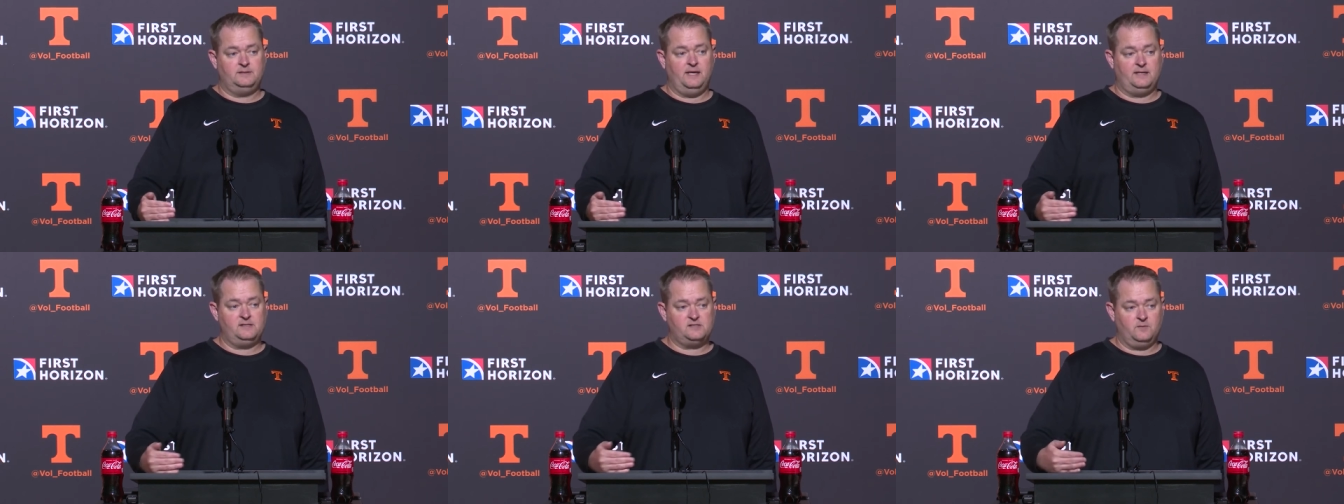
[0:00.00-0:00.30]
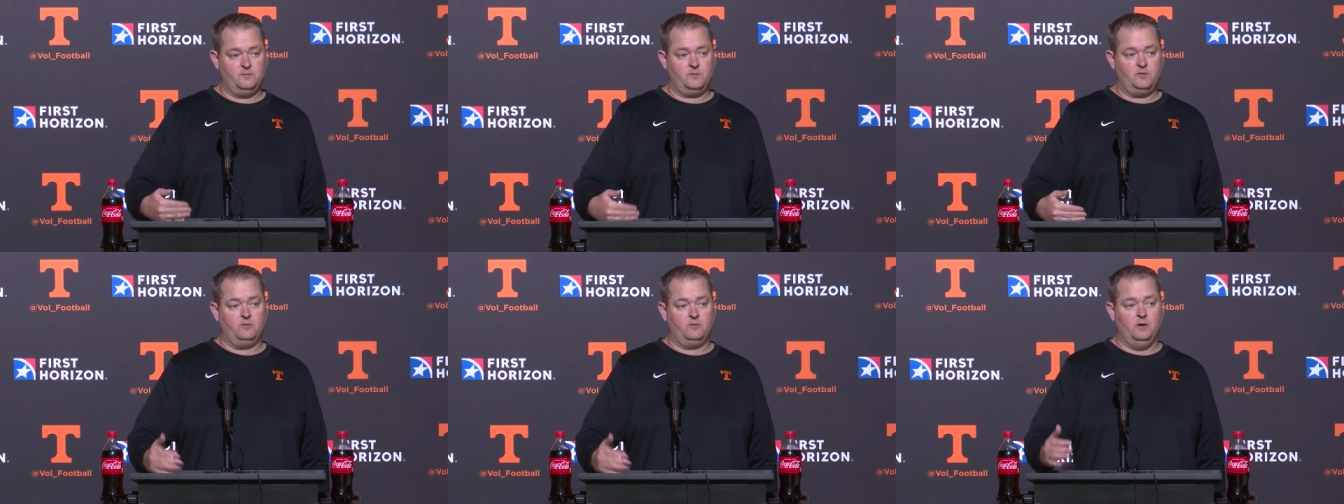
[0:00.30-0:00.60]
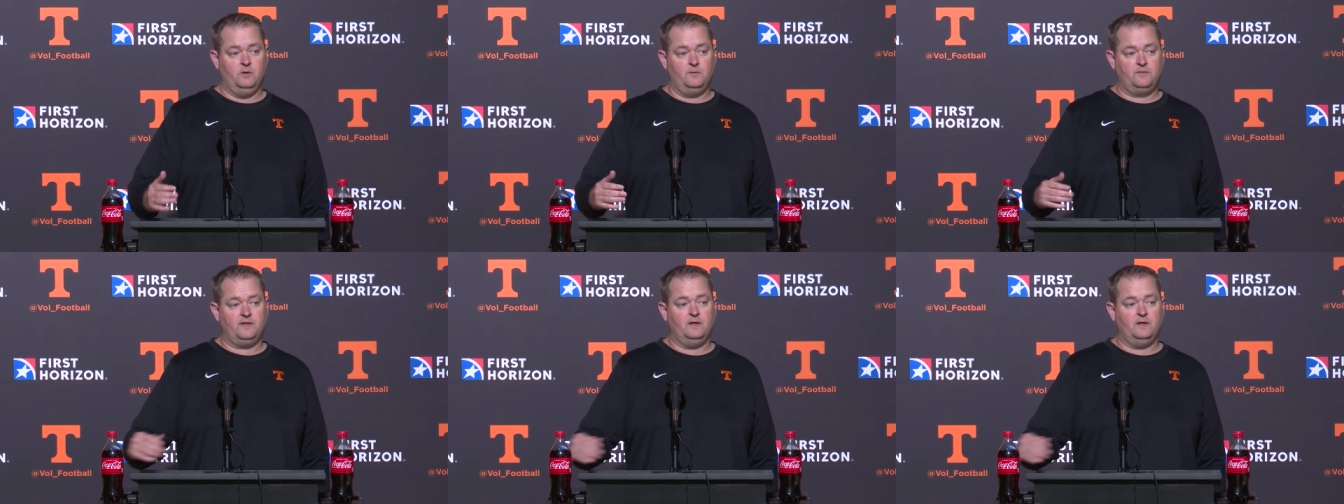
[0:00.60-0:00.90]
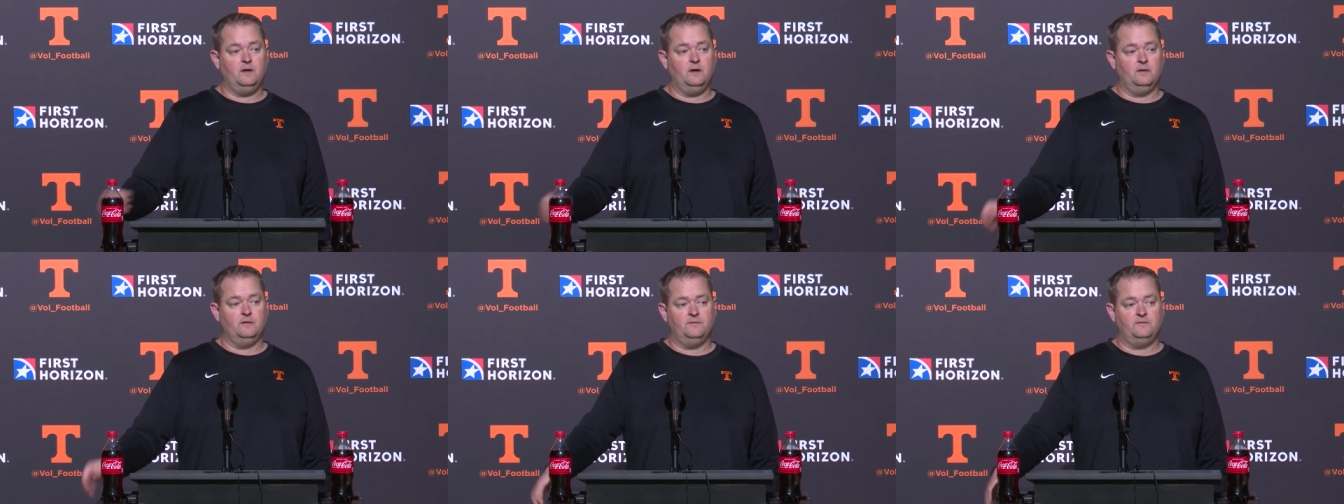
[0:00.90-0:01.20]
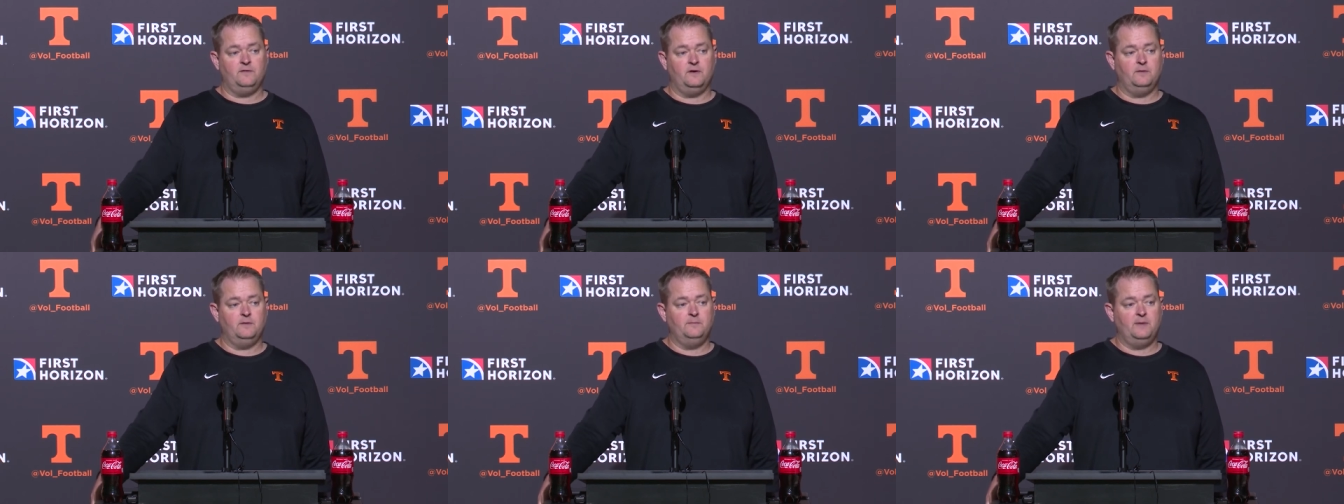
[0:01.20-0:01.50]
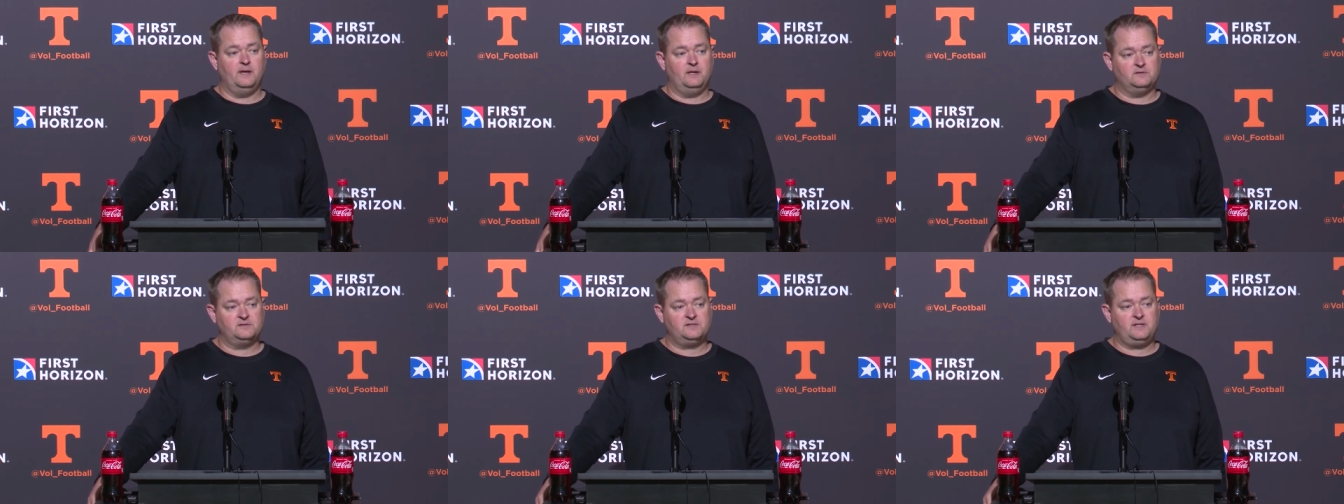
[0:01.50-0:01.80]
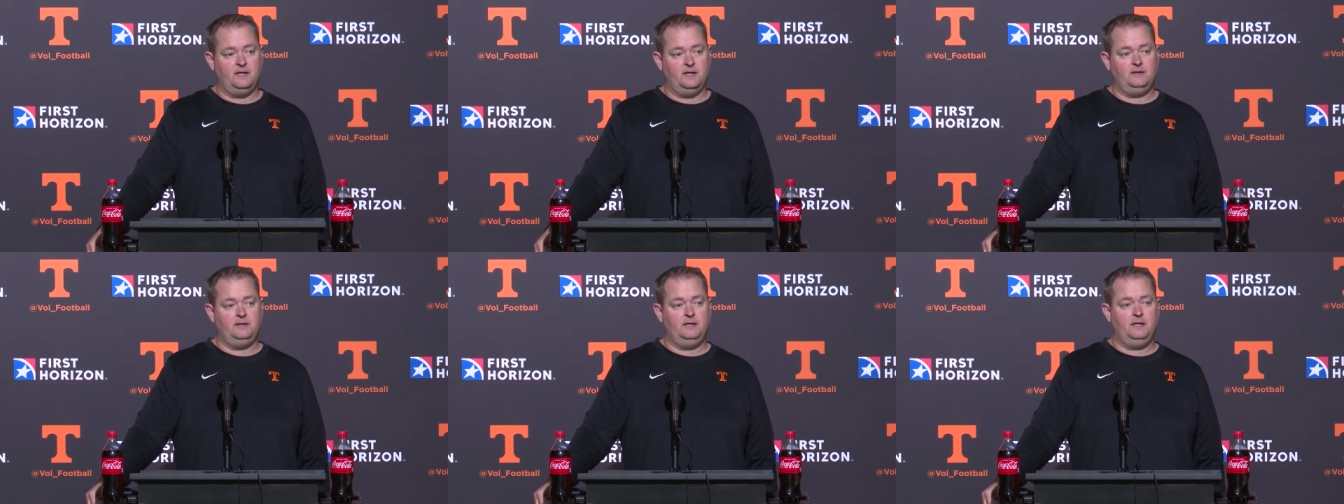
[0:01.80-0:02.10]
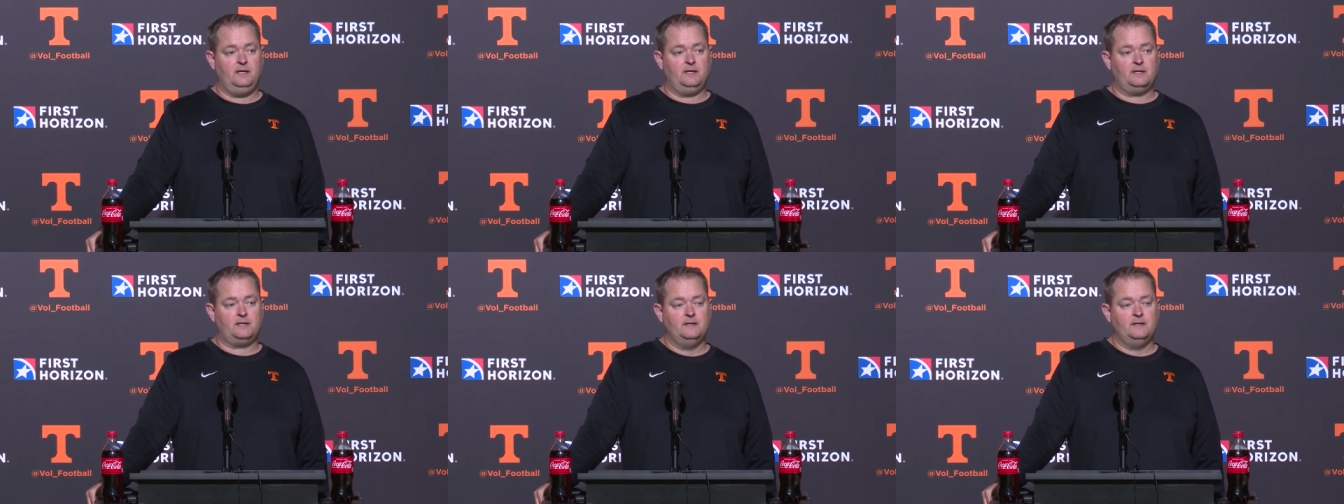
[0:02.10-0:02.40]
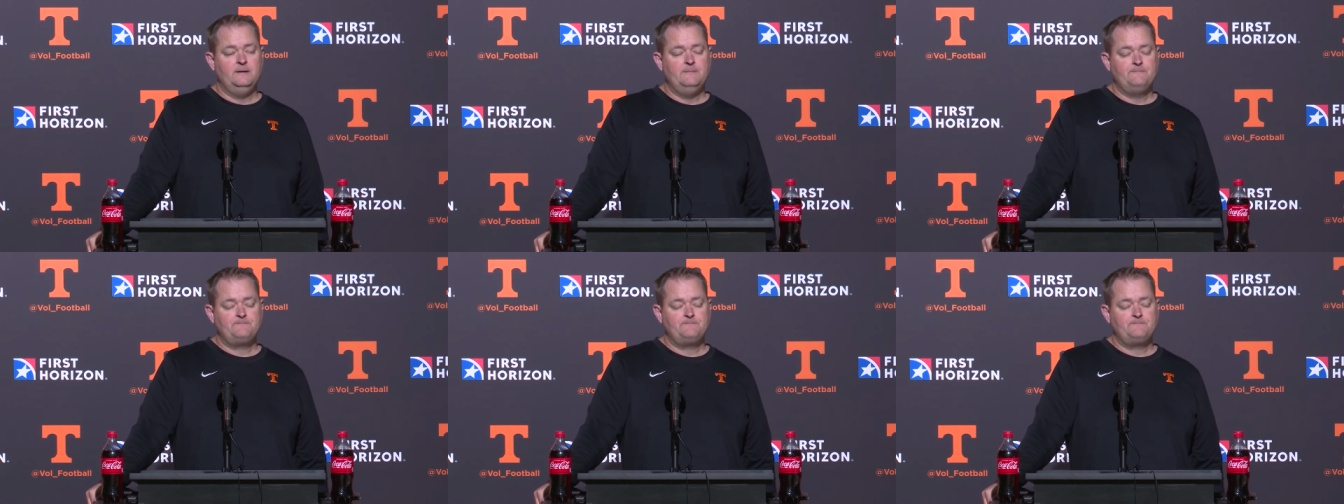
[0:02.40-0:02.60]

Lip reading: take some growth on the fundamentals, technique